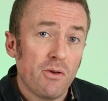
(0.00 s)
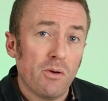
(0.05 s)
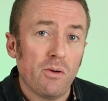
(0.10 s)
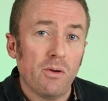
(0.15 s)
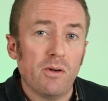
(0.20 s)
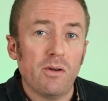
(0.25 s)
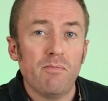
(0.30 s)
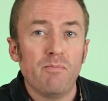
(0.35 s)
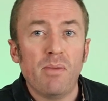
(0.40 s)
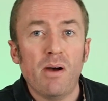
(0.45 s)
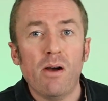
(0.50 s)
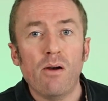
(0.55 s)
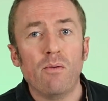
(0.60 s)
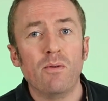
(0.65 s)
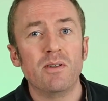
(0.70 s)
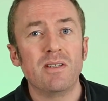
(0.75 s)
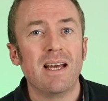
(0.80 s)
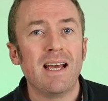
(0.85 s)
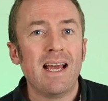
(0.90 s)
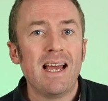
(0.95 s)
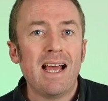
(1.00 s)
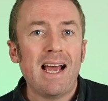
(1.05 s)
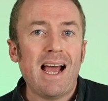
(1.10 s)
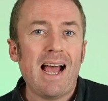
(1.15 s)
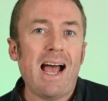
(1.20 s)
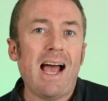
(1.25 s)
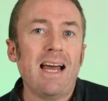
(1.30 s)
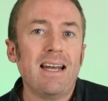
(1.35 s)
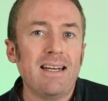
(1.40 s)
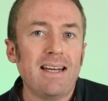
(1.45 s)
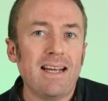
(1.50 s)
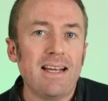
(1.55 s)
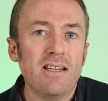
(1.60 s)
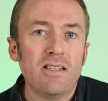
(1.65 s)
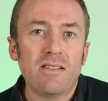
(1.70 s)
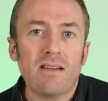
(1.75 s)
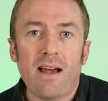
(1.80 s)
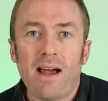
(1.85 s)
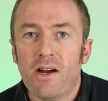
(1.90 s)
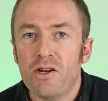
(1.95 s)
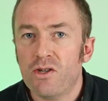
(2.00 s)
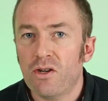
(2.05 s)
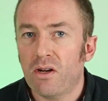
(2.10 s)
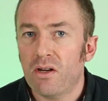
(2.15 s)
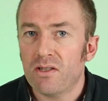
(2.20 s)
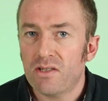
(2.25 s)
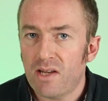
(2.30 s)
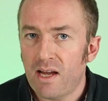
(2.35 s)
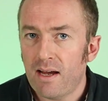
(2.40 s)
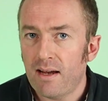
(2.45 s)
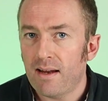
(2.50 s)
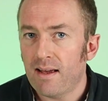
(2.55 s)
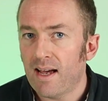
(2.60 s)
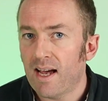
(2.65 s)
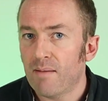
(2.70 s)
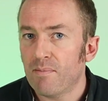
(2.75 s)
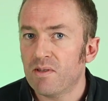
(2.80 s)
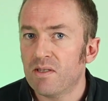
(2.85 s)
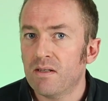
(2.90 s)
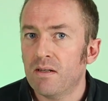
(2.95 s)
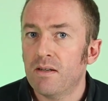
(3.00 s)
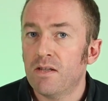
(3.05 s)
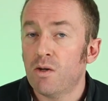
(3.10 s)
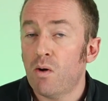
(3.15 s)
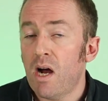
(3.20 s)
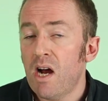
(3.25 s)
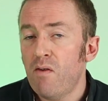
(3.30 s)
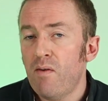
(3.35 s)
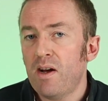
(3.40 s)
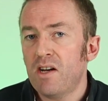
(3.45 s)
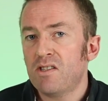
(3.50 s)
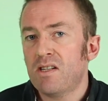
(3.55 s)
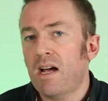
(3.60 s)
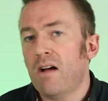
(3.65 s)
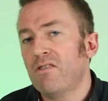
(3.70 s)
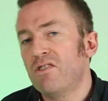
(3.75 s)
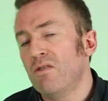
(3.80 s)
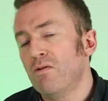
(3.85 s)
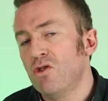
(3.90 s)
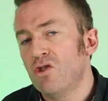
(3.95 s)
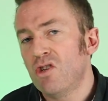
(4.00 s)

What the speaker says: Docker Compose and into Azure Container Apps. So I reached out to